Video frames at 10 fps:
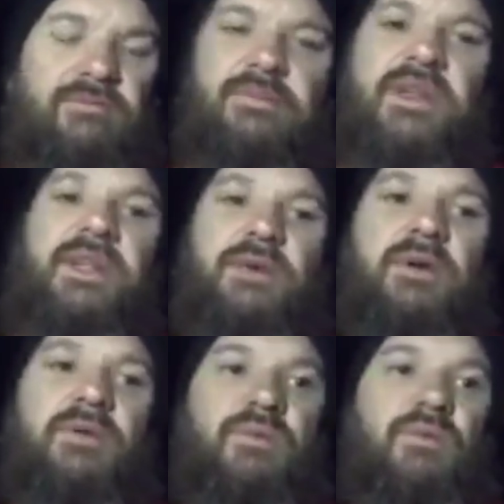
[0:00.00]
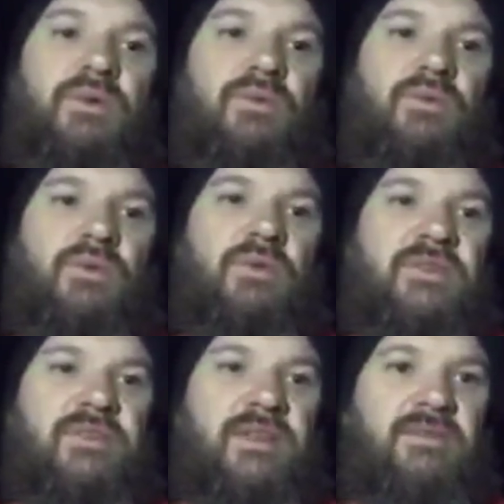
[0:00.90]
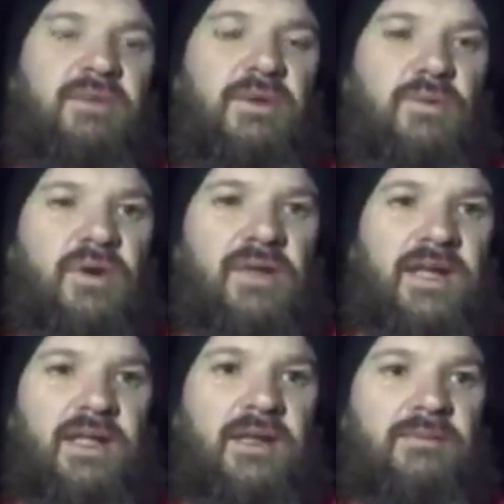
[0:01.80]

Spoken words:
But anyway, we want to see if we can work that in.